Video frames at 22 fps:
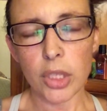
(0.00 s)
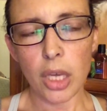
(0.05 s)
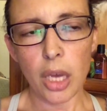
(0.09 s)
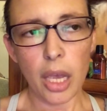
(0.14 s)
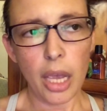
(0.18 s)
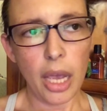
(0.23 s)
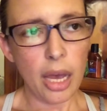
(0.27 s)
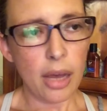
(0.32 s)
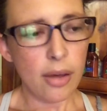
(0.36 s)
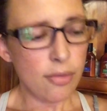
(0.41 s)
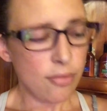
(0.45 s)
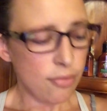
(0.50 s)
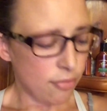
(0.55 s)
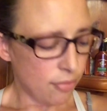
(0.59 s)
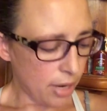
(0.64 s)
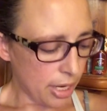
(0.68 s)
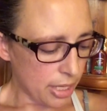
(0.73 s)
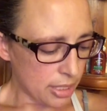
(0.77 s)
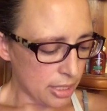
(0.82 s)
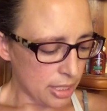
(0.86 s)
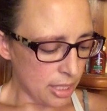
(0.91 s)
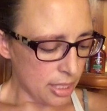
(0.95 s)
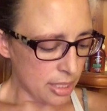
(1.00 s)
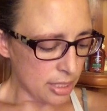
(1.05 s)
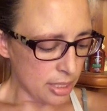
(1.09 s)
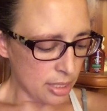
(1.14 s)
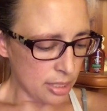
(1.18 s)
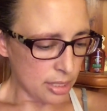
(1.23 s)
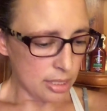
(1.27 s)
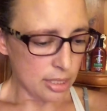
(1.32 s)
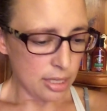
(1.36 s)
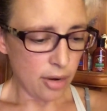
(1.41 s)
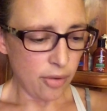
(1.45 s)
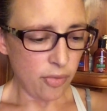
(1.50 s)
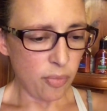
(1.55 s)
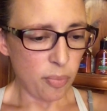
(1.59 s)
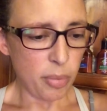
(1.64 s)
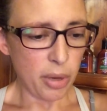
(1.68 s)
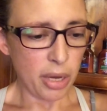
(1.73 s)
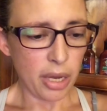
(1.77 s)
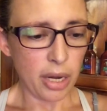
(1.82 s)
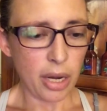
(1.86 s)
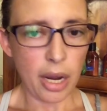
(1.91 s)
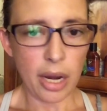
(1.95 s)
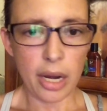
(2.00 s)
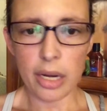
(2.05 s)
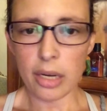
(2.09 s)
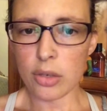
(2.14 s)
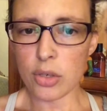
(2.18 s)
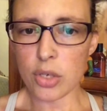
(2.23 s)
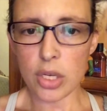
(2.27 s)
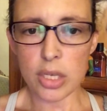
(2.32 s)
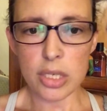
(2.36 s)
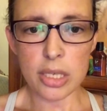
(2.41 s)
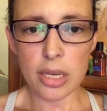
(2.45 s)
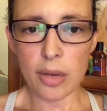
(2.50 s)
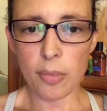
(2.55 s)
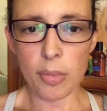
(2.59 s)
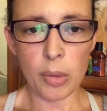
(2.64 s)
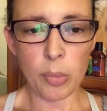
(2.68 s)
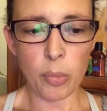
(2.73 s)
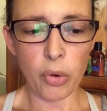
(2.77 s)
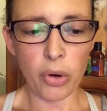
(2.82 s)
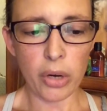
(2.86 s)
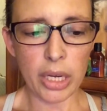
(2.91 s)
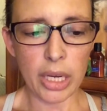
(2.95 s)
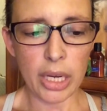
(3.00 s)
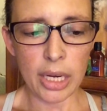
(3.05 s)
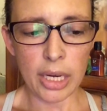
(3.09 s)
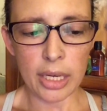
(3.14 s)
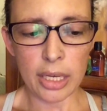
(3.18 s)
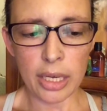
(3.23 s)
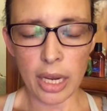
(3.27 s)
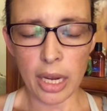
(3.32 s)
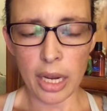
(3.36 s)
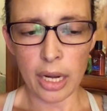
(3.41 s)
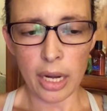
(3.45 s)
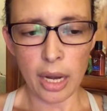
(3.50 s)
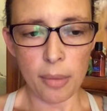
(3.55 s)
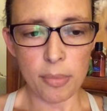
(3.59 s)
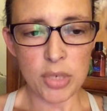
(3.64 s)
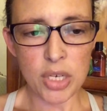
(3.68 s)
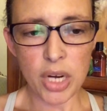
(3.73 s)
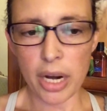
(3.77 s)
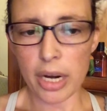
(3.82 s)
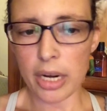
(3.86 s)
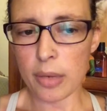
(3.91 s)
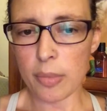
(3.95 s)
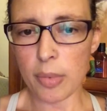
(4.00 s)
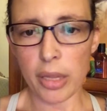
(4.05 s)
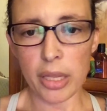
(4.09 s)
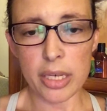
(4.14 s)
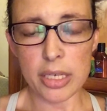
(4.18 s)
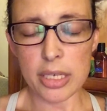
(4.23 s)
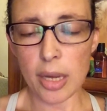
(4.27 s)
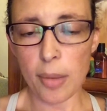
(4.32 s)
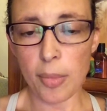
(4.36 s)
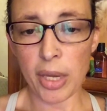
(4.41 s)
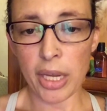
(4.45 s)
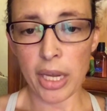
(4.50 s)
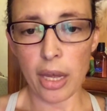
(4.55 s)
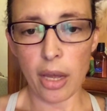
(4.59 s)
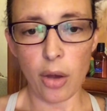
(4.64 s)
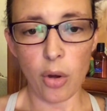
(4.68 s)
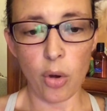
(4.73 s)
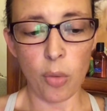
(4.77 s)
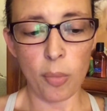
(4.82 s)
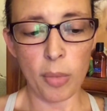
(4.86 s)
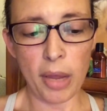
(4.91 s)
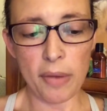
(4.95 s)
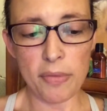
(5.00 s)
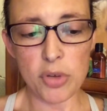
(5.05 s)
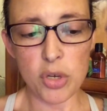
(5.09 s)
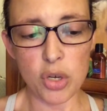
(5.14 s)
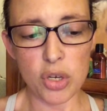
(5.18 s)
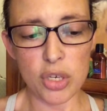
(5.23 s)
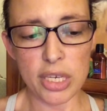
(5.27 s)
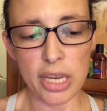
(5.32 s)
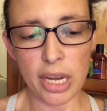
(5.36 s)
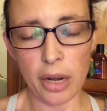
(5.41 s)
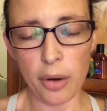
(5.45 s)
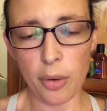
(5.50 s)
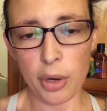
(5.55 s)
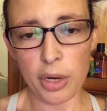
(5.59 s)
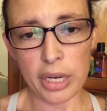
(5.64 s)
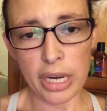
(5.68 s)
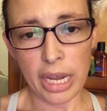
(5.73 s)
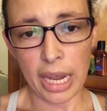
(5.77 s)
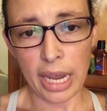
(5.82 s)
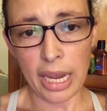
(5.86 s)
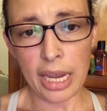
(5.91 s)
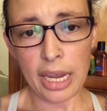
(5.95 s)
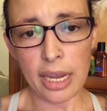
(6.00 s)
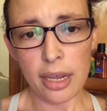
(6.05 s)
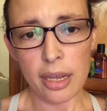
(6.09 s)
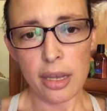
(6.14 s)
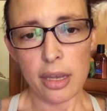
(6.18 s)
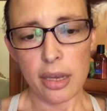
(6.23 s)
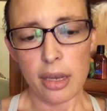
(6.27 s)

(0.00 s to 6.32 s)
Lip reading: I have ideas and stuff, but I just have been working and I'm tired by the time I get home after a 10-hour day